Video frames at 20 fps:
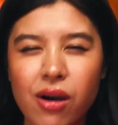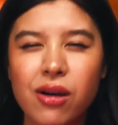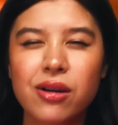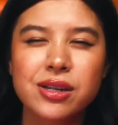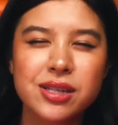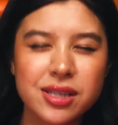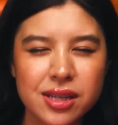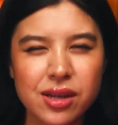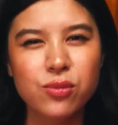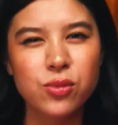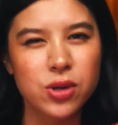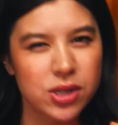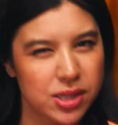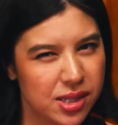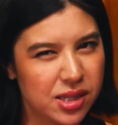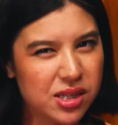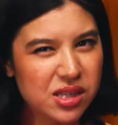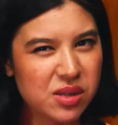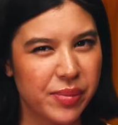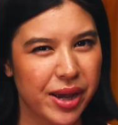Arson was
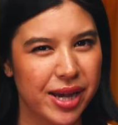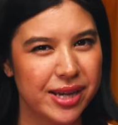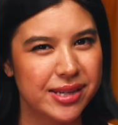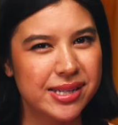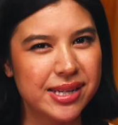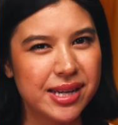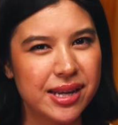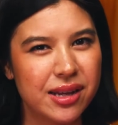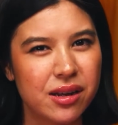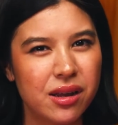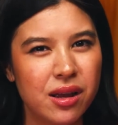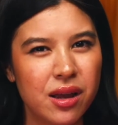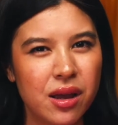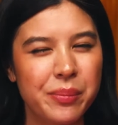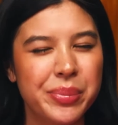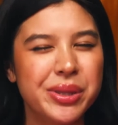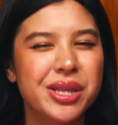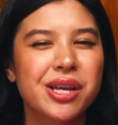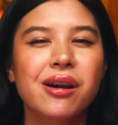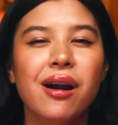suspected,
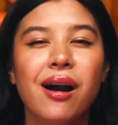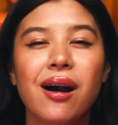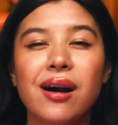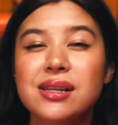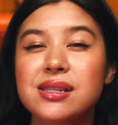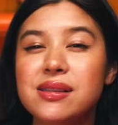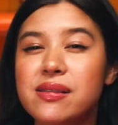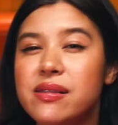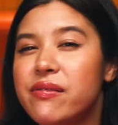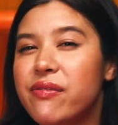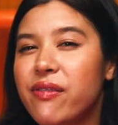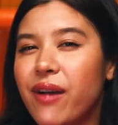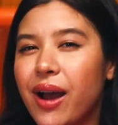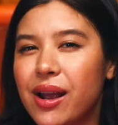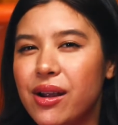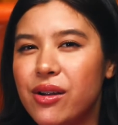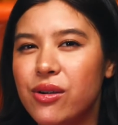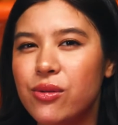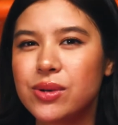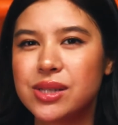but the cause of the
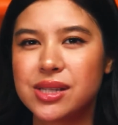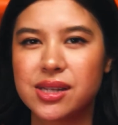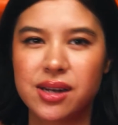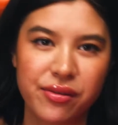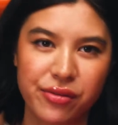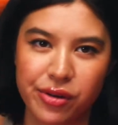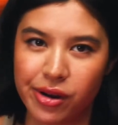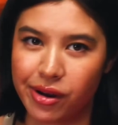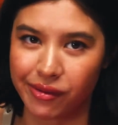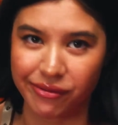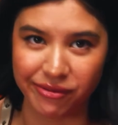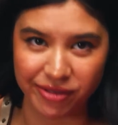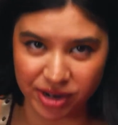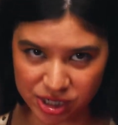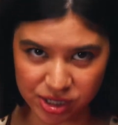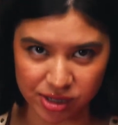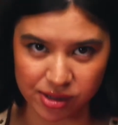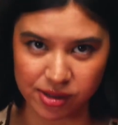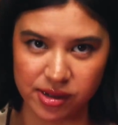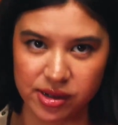fire was never
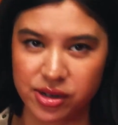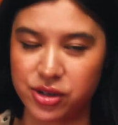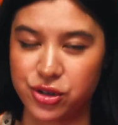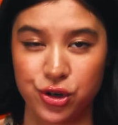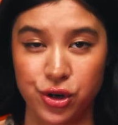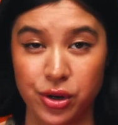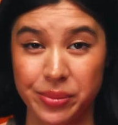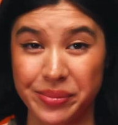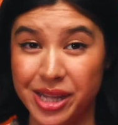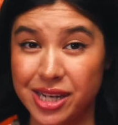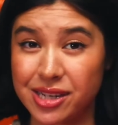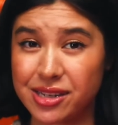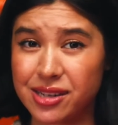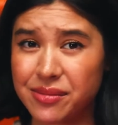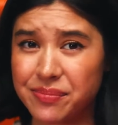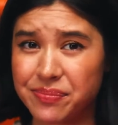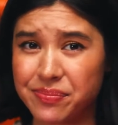officially determined.